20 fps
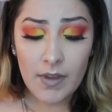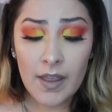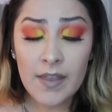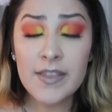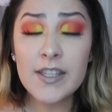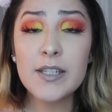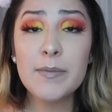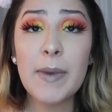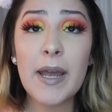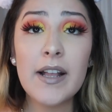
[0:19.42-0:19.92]

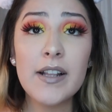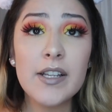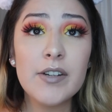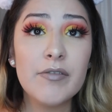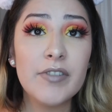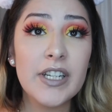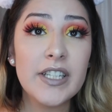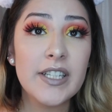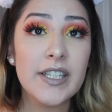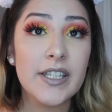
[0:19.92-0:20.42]
This palette
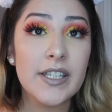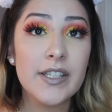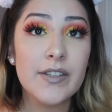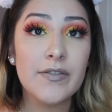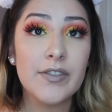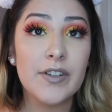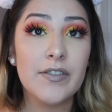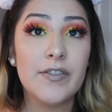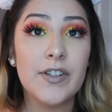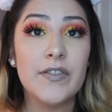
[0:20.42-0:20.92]
retails
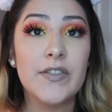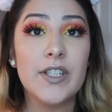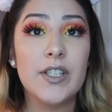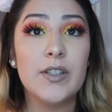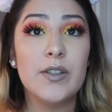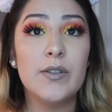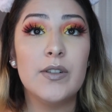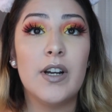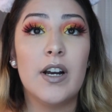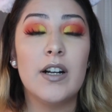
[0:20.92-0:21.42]
for
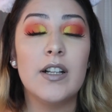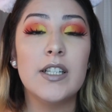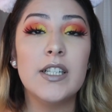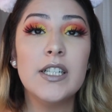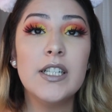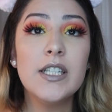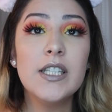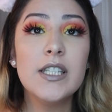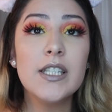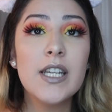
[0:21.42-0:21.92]

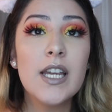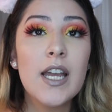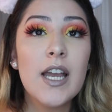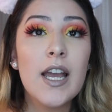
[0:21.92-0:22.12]
$52,